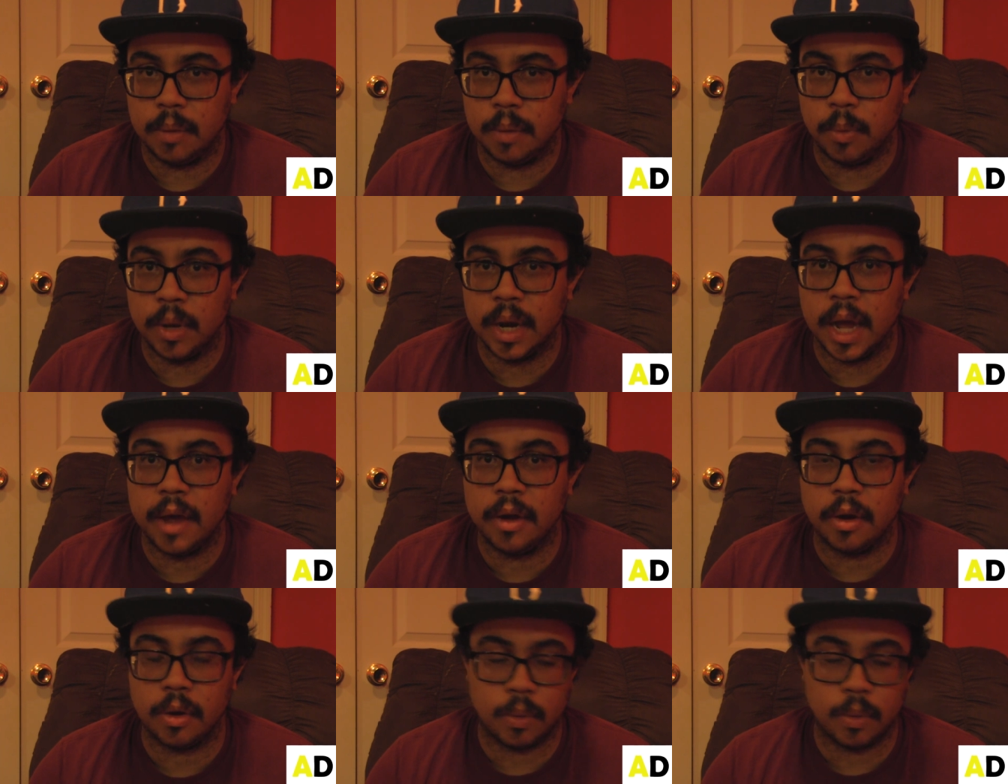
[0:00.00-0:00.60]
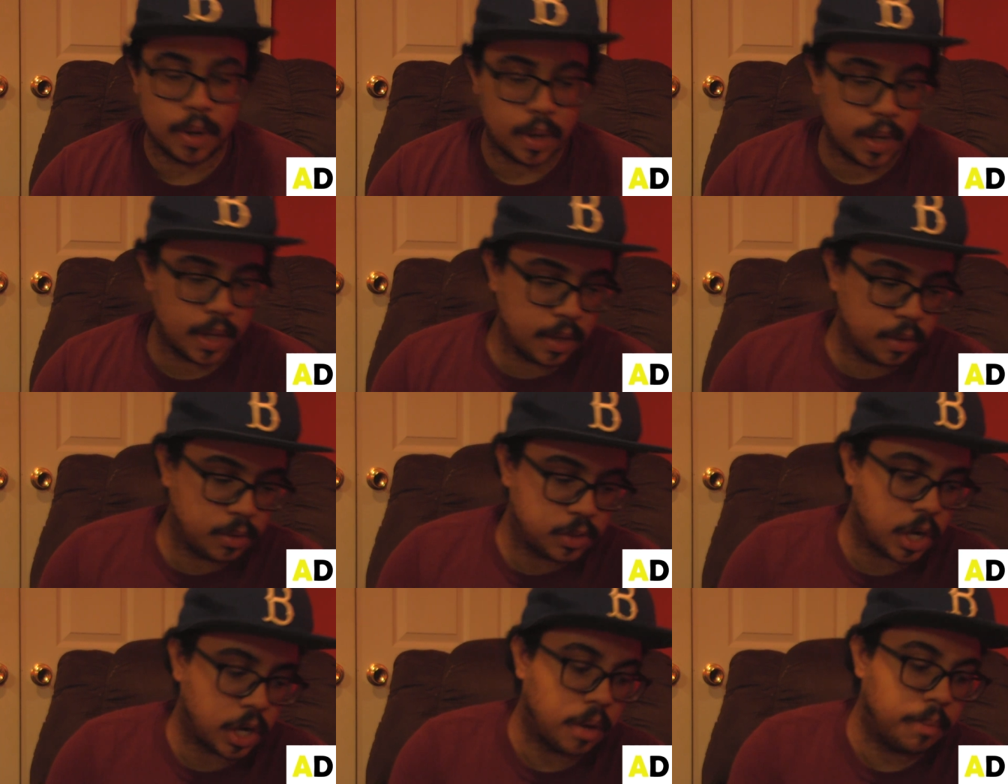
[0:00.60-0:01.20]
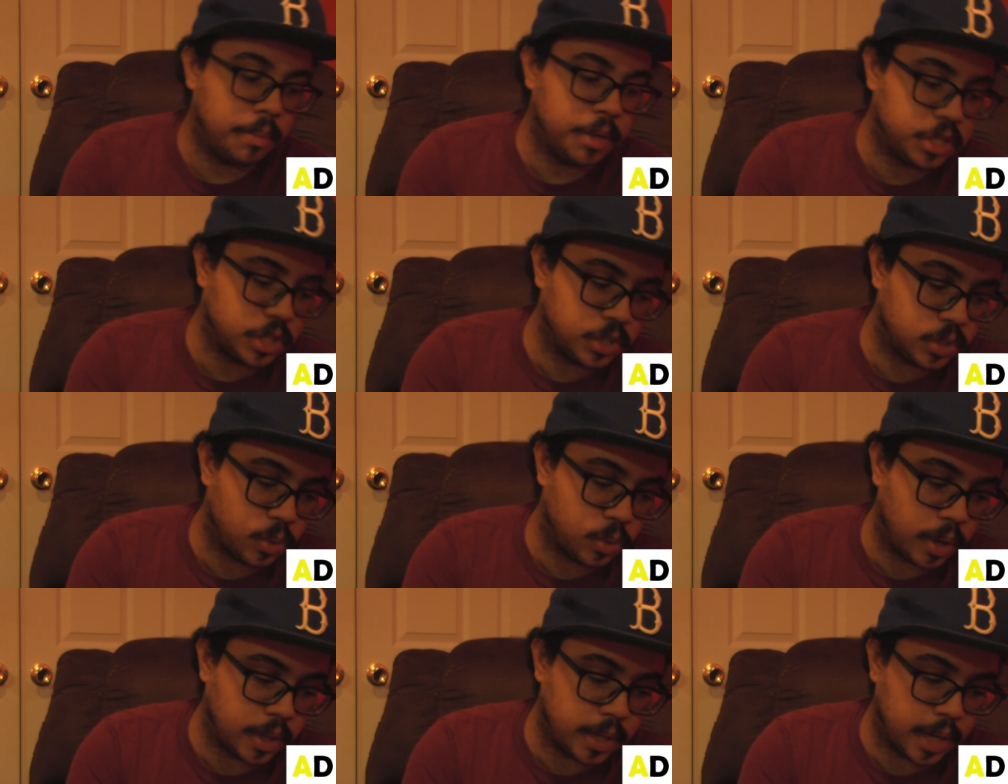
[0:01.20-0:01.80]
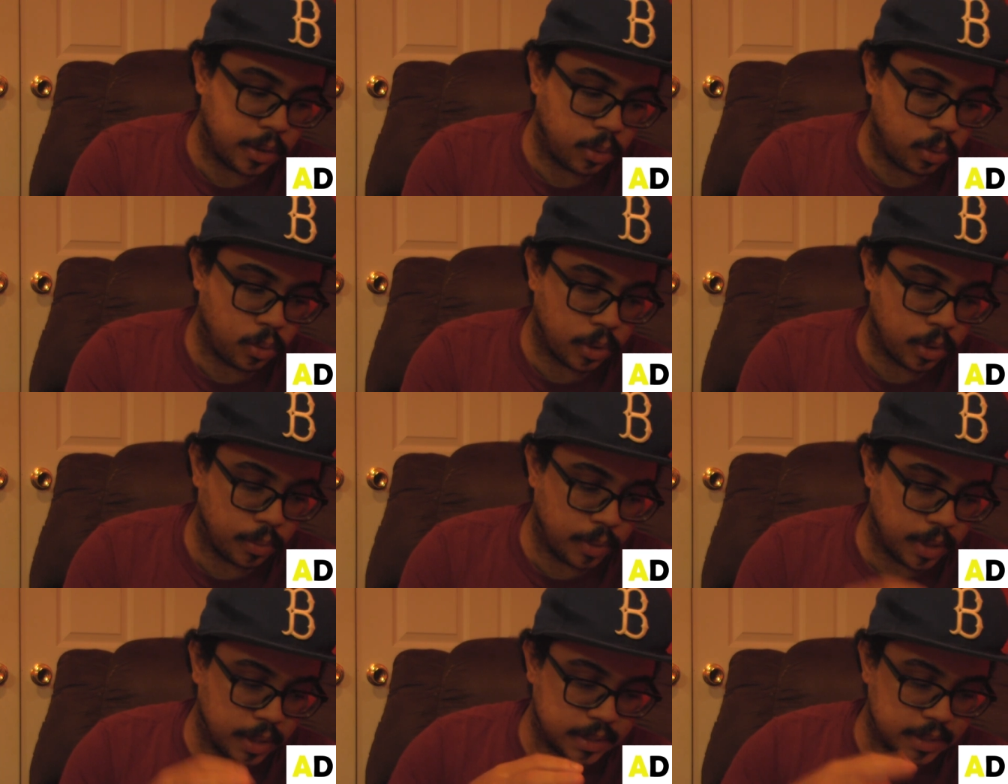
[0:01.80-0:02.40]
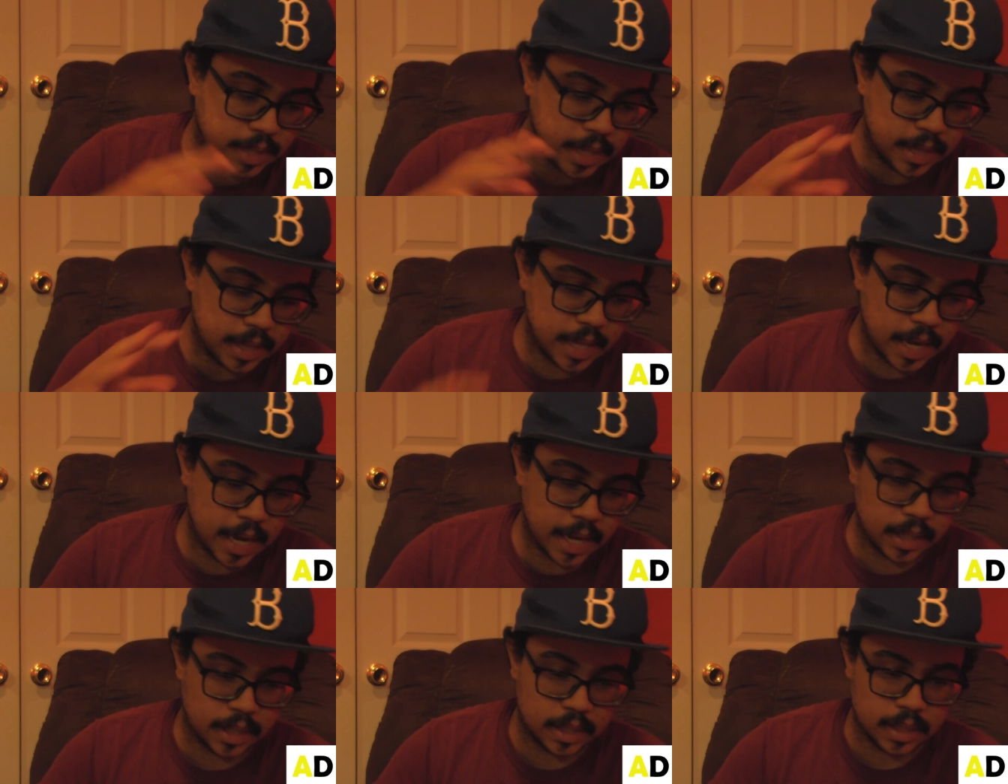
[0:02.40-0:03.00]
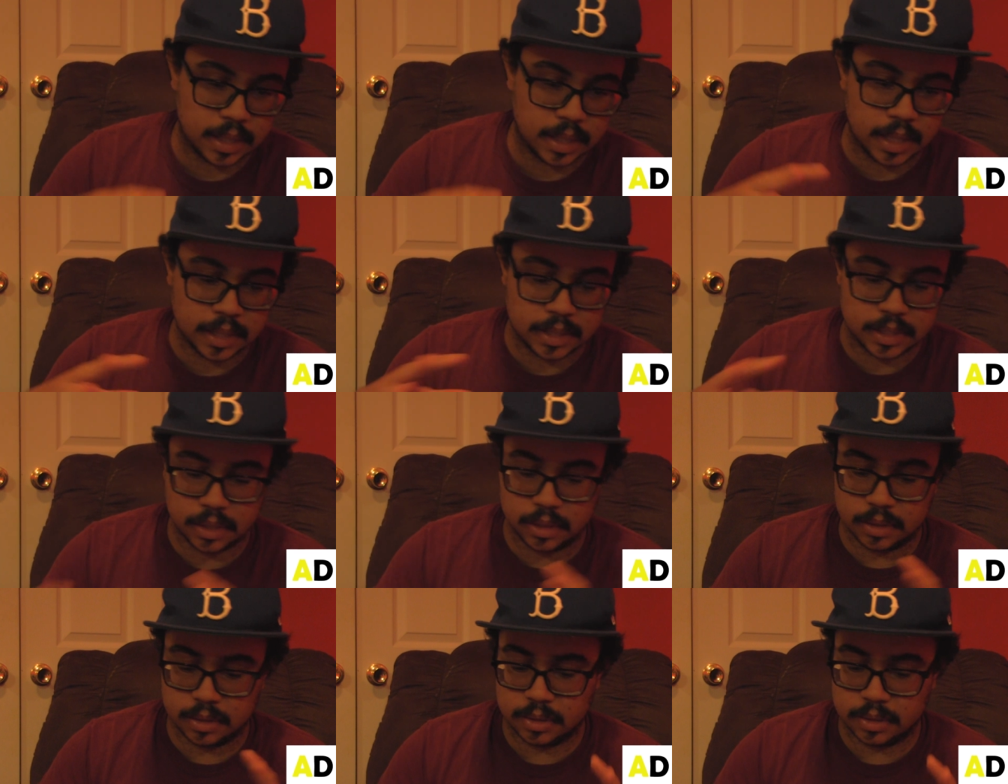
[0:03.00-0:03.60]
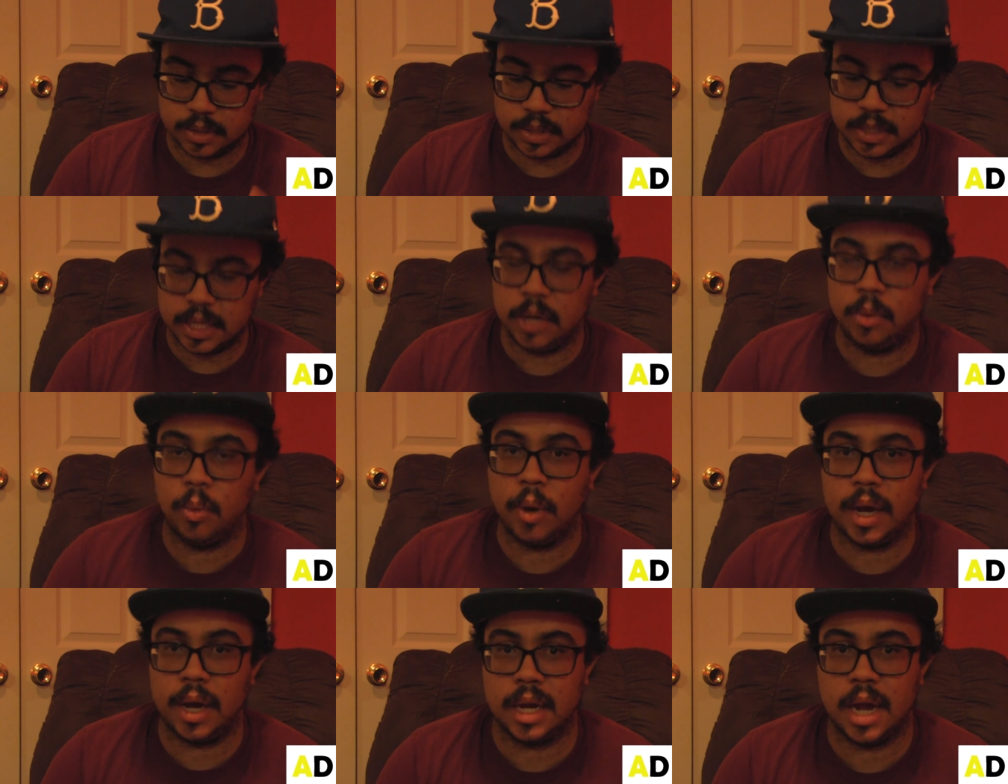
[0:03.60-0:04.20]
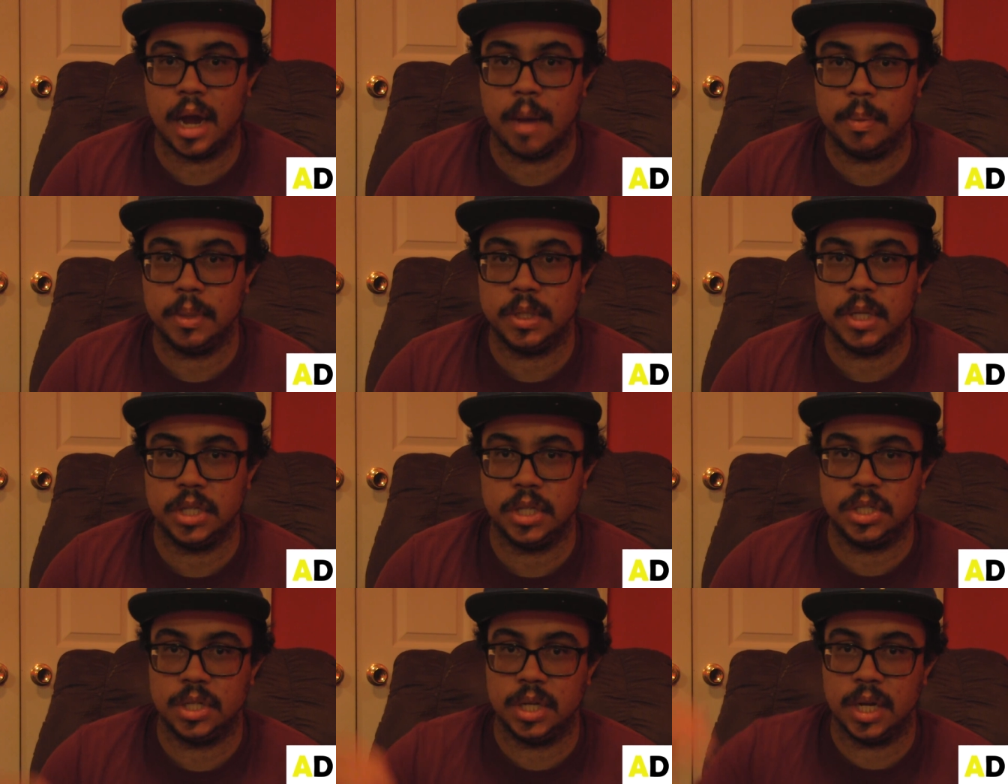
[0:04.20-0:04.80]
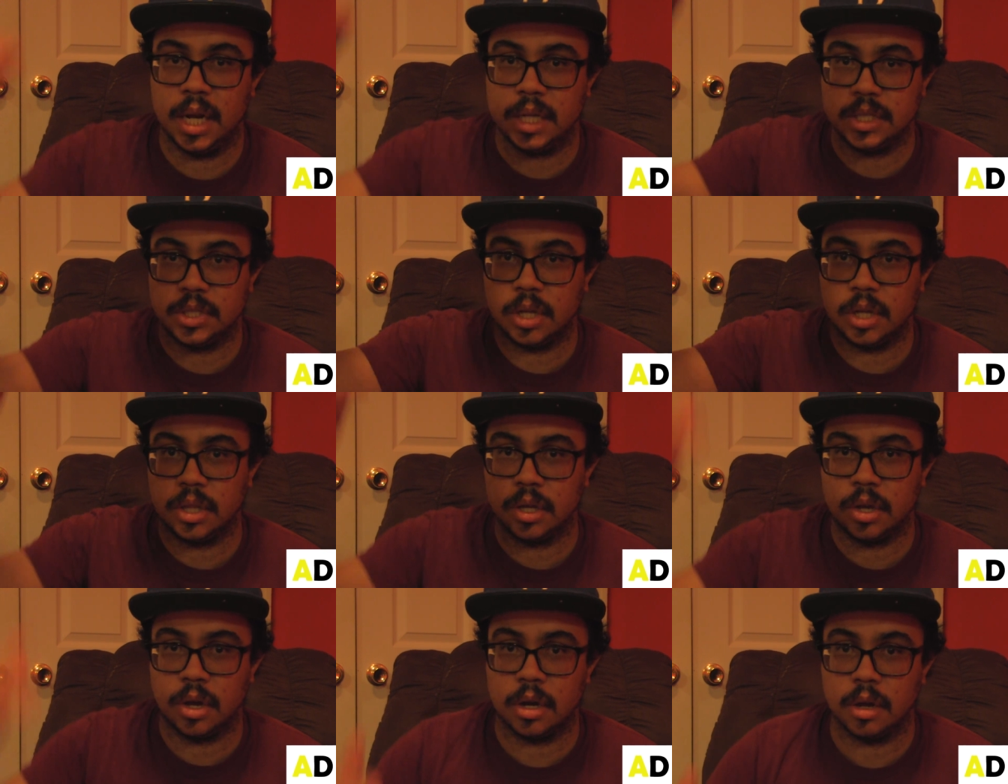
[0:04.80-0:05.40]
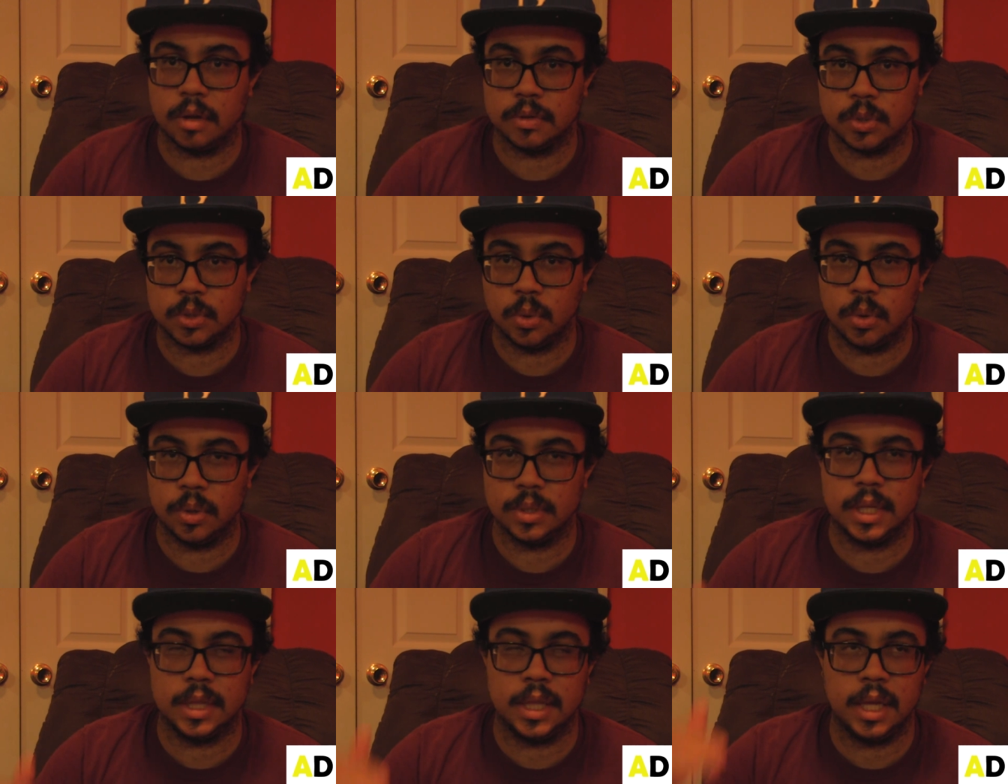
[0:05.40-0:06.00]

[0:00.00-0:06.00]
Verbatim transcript: when it was on missionsquad.org when it said that it's a citywide competition, and I saw the cutoff scores.